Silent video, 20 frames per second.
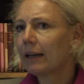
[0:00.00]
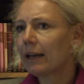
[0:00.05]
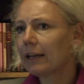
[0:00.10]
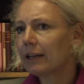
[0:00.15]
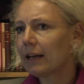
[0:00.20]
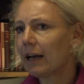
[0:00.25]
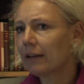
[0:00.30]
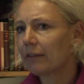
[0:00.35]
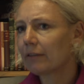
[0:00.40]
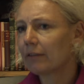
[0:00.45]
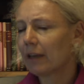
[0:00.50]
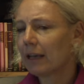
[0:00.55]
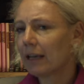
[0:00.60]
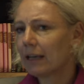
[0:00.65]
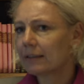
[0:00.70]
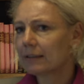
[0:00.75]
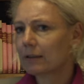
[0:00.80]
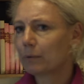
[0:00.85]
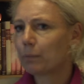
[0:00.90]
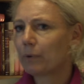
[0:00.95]
I think
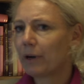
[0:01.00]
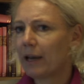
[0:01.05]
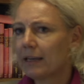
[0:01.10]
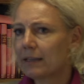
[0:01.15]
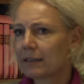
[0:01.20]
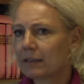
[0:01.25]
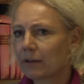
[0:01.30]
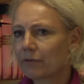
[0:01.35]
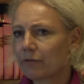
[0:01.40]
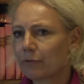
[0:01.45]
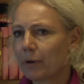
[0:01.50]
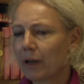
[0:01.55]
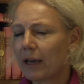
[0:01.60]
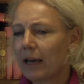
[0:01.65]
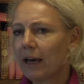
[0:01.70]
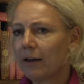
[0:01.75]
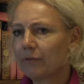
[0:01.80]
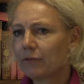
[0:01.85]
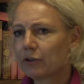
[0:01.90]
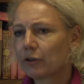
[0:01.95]
it's a waste if we
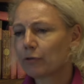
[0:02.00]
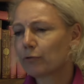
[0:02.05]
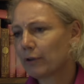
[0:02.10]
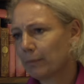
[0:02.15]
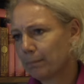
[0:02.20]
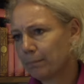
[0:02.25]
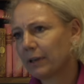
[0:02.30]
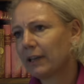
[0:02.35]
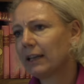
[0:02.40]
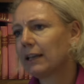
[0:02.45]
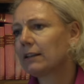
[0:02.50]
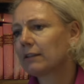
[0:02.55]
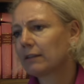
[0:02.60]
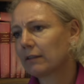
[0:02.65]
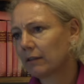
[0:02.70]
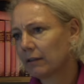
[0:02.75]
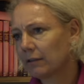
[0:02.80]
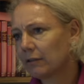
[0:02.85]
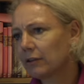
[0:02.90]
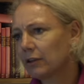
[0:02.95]
have to repeat
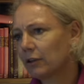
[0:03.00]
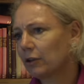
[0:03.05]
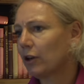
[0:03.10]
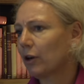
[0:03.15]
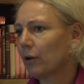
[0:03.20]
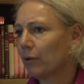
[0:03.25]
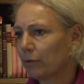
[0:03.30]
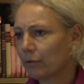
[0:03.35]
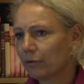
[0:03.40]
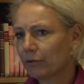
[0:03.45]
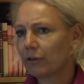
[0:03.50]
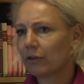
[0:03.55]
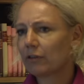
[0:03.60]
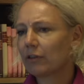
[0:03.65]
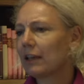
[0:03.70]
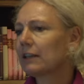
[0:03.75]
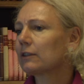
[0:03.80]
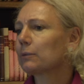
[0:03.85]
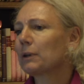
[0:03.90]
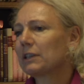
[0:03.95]
the
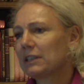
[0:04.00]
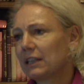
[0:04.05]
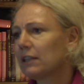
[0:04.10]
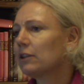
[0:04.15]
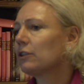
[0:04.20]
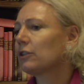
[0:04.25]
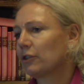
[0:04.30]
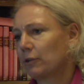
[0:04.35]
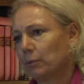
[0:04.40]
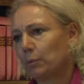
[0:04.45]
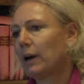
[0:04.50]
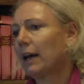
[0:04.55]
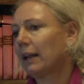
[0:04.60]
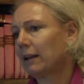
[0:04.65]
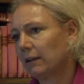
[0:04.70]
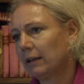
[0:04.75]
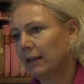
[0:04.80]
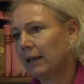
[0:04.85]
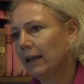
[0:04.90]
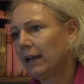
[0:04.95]
things we didn't do
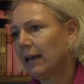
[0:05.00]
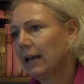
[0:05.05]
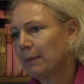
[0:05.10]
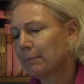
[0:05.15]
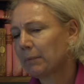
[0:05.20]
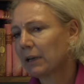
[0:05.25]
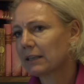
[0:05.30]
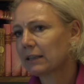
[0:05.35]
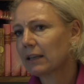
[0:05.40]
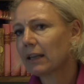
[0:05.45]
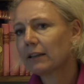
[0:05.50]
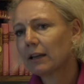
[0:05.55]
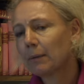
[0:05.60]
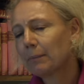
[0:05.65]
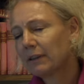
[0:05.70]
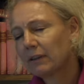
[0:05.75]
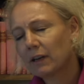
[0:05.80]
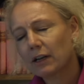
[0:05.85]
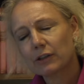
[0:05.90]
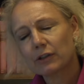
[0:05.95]
well, because there
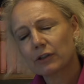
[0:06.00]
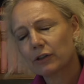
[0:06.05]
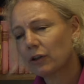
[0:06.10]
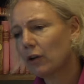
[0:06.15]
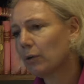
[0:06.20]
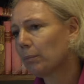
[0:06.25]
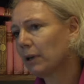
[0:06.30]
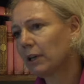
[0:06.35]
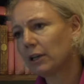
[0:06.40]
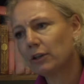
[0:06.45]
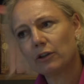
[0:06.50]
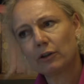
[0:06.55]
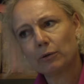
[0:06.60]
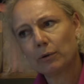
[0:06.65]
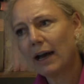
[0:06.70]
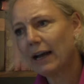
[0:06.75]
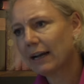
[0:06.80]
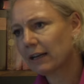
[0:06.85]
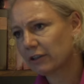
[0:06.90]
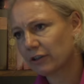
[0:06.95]
are so many new
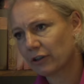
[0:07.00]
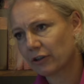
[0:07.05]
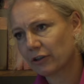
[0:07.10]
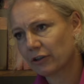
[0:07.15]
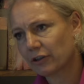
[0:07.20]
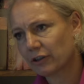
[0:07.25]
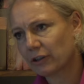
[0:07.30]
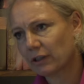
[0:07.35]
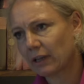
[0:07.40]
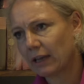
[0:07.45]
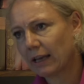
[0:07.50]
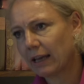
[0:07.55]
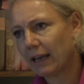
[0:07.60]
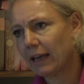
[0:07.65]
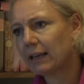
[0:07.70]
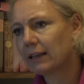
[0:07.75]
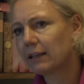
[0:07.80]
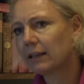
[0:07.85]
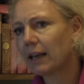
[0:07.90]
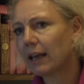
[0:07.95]
actors
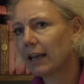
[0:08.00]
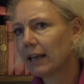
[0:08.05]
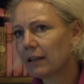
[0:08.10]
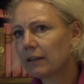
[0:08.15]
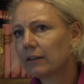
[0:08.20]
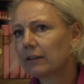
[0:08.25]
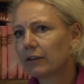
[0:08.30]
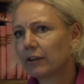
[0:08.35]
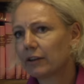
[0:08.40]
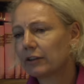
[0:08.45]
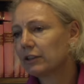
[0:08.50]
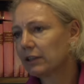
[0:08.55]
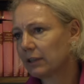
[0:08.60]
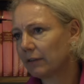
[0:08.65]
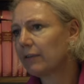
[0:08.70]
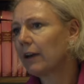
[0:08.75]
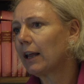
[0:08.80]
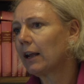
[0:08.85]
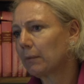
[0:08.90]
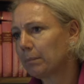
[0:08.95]
in the
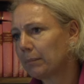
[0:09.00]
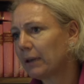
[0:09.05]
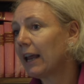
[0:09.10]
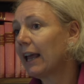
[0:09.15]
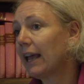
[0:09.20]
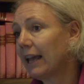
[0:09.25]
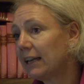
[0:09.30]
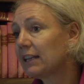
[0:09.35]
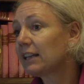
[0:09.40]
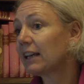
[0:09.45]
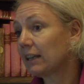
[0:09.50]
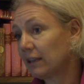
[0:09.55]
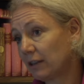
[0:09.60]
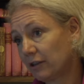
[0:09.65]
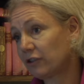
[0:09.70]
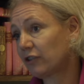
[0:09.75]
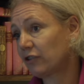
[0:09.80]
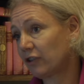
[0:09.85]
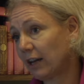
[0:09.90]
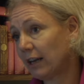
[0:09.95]
development aid
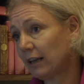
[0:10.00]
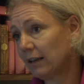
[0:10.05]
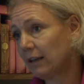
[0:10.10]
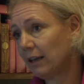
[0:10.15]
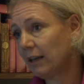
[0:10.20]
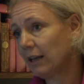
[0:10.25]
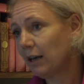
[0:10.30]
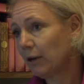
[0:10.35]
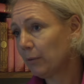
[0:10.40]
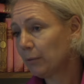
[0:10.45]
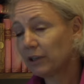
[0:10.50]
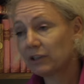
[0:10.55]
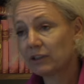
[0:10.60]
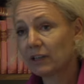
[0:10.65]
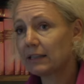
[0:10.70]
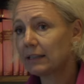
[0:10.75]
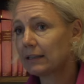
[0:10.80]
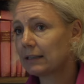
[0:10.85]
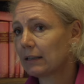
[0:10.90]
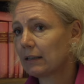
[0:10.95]
industry, which
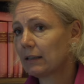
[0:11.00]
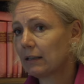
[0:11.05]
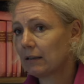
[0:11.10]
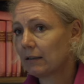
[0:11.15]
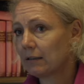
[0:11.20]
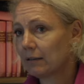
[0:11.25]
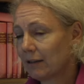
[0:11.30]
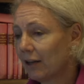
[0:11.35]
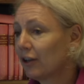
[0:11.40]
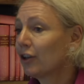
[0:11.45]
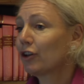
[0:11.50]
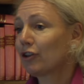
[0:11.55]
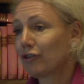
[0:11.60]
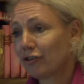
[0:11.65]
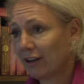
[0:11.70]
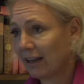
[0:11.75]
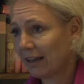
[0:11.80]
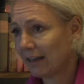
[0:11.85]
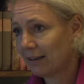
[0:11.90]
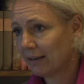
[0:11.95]
is a good
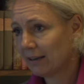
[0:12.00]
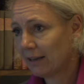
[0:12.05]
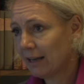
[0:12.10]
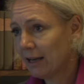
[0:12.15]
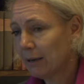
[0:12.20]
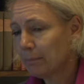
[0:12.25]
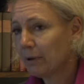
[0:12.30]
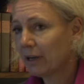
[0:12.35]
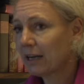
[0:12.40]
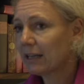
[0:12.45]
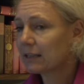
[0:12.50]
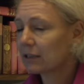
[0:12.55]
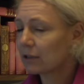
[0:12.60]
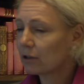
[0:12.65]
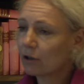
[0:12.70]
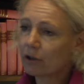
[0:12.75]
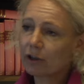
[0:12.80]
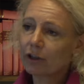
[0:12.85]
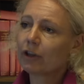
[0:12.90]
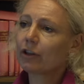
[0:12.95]
thing. But it's
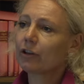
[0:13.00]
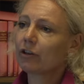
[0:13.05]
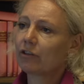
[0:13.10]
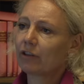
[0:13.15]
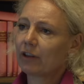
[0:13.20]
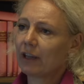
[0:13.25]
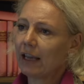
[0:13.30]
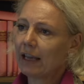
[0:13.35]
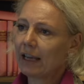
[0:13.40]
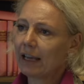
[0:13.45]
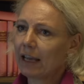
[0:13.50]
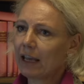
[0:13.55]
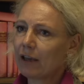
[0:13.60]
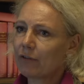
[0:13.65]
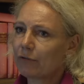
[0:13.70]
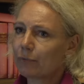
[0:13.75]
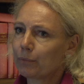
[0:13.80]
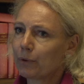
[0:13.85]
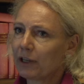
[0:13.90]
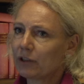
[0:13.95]
not a good thing
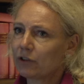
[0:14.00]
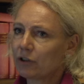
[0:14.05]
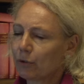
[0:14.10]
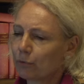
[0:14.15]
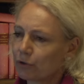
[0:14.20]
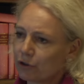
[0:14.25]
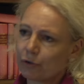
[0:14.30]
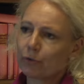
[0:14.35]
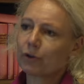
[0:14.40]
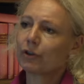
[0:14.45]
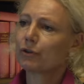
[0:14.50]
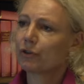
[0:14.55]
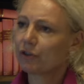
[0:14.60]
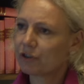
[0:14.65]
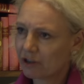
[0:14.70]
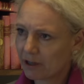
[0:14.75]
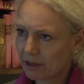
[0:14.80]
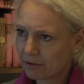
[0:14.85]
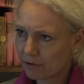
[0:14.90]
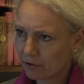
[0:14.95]
if we don't talk to
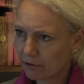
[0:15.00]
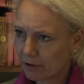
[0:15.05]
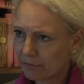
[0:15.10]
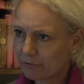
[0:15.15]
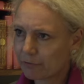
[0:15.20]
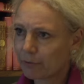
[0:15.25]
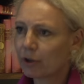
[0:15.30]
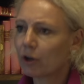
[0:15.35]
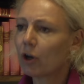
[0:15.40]
each other, if